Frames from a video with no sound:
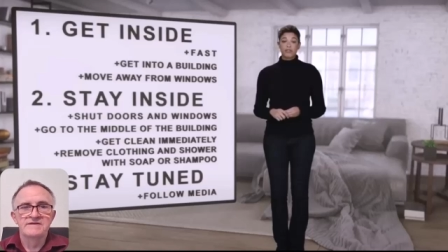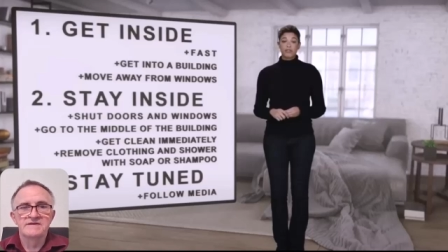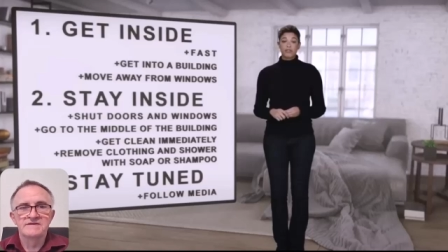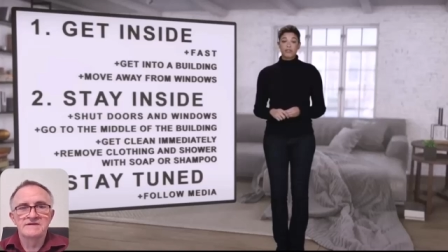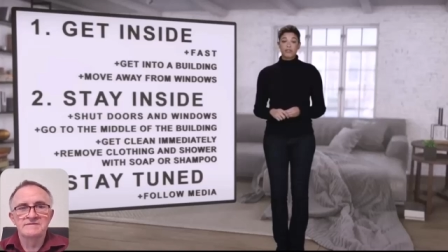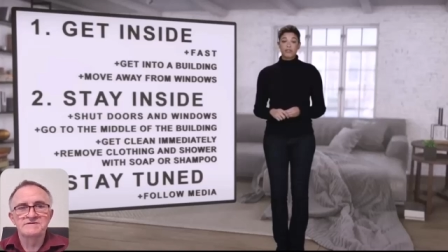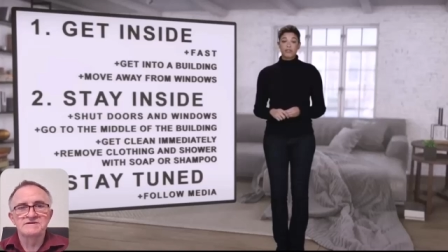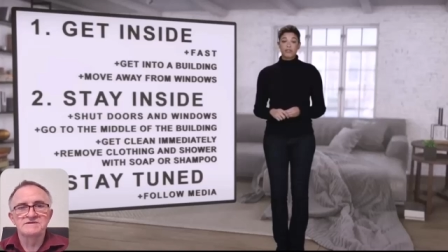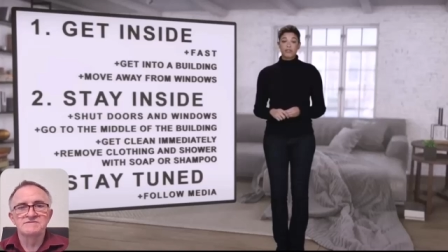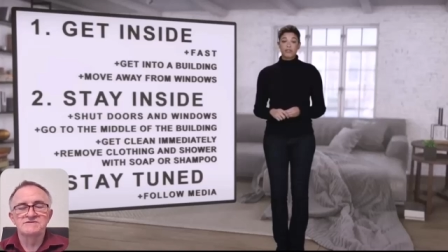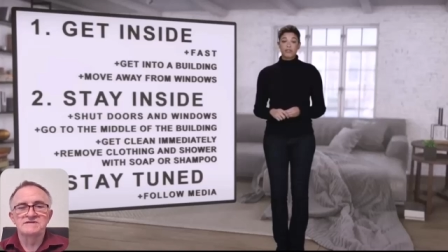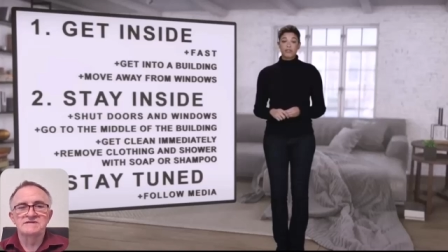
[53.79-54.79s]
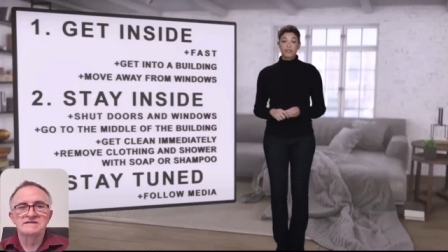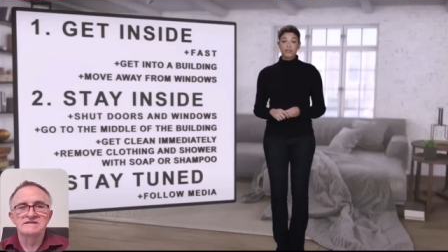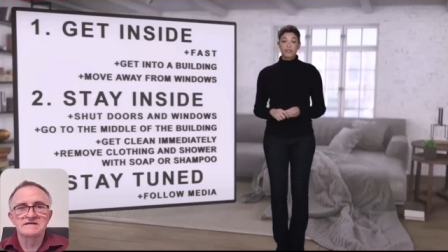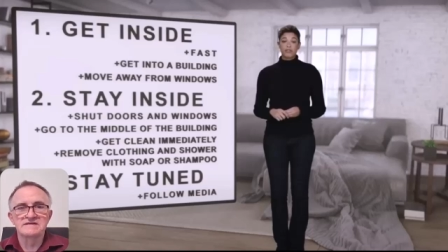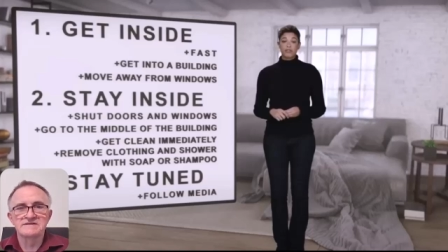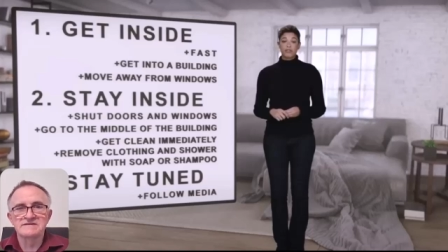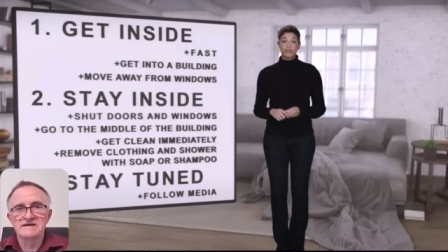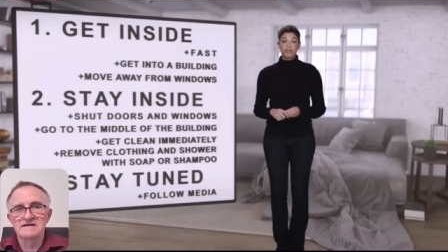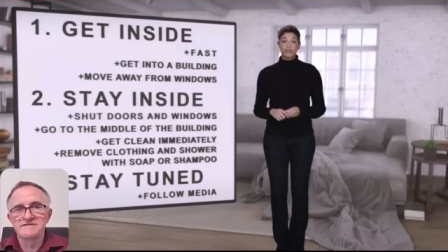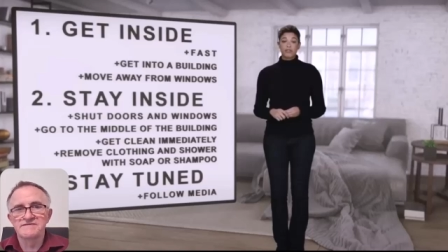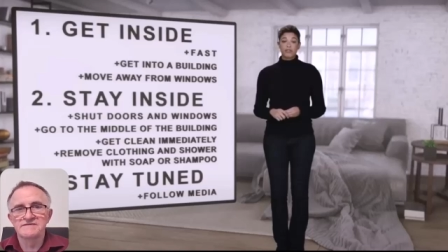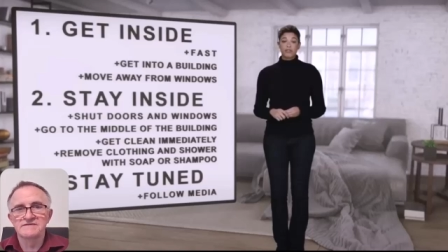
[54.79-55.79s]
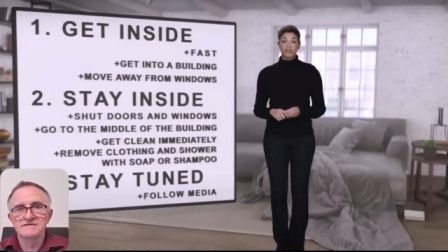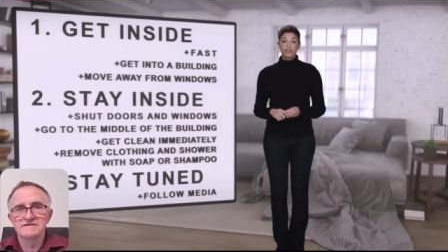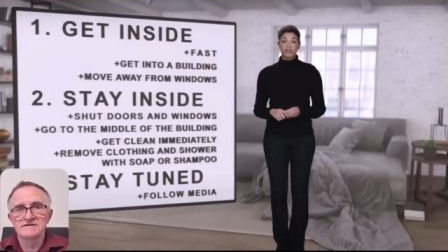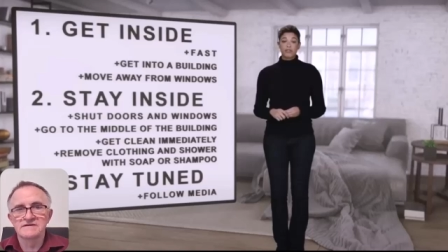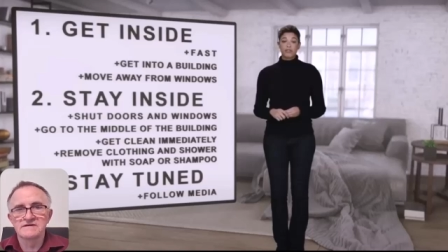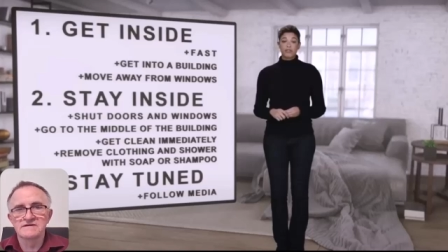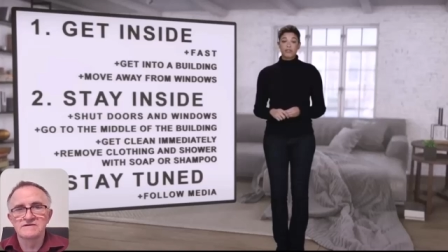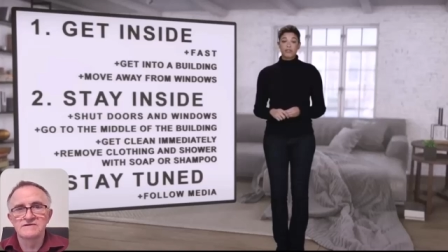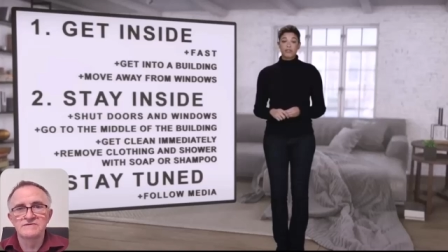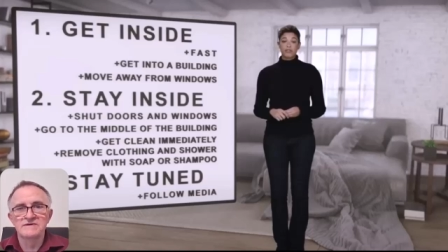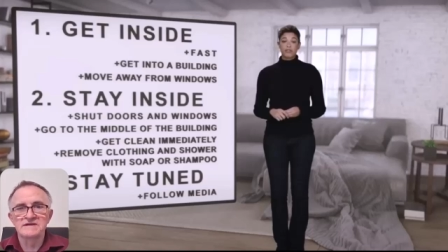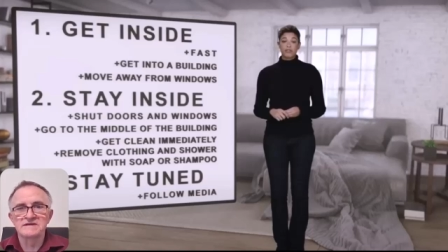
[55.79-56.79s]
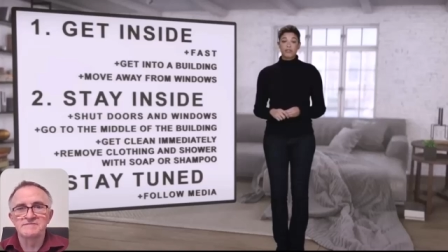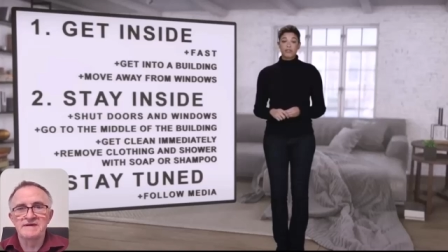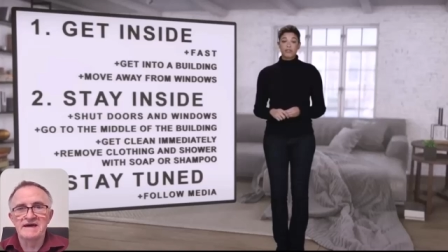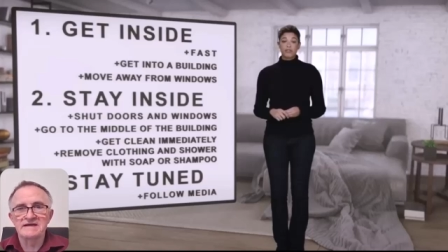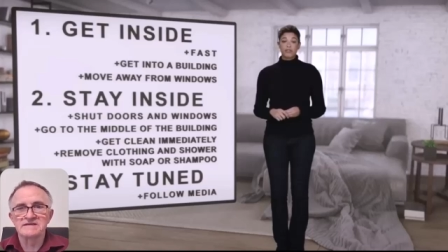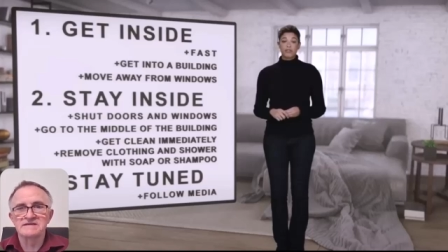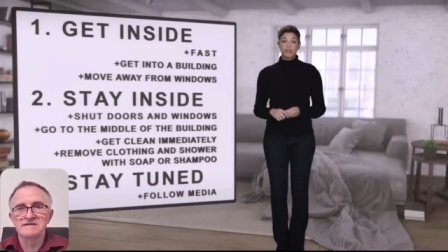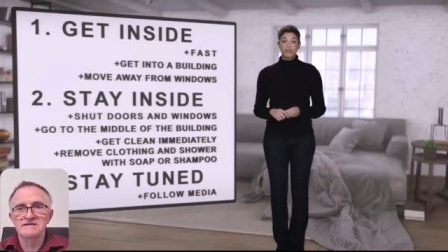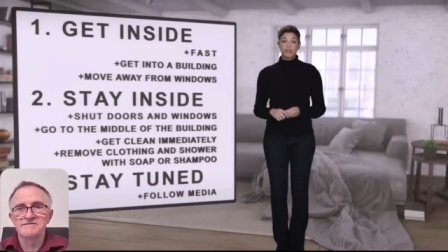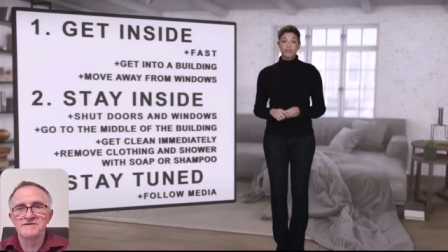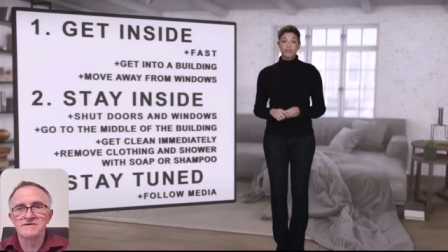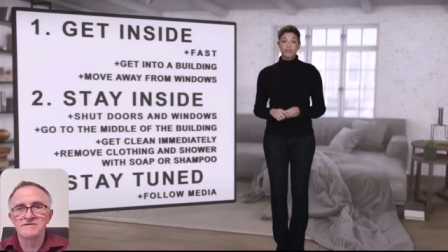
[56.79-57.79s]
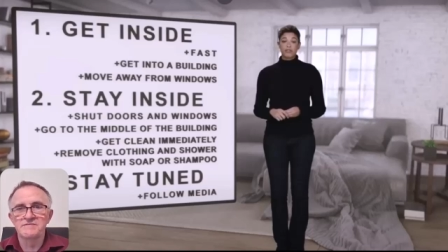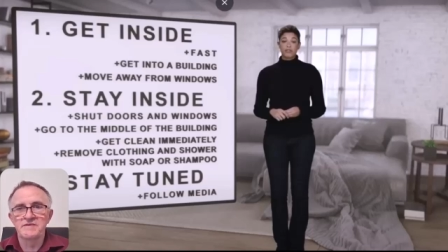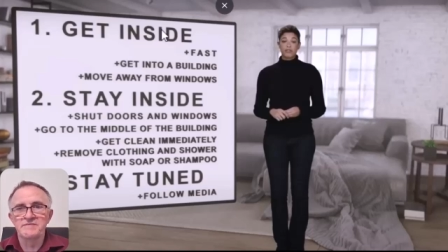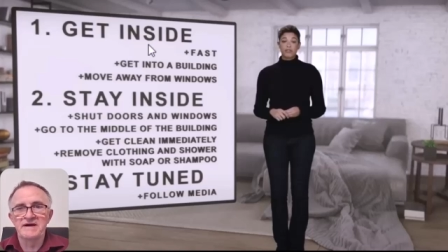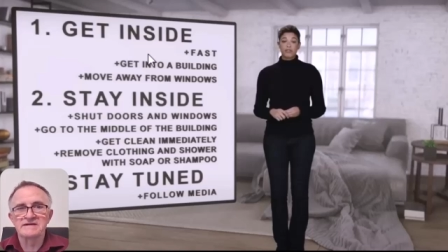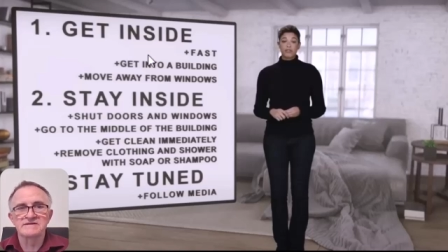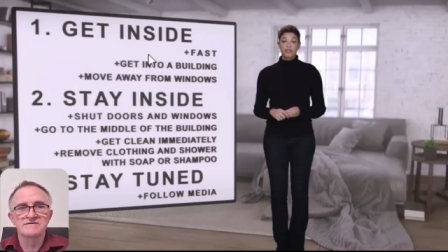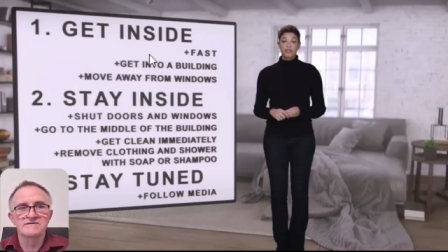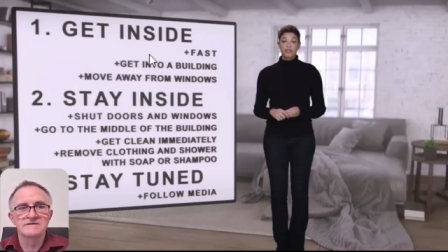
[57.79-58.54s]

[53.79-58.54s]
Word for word: The assumption is we just need to hunker down for 2 weeks max, and then everything will be back to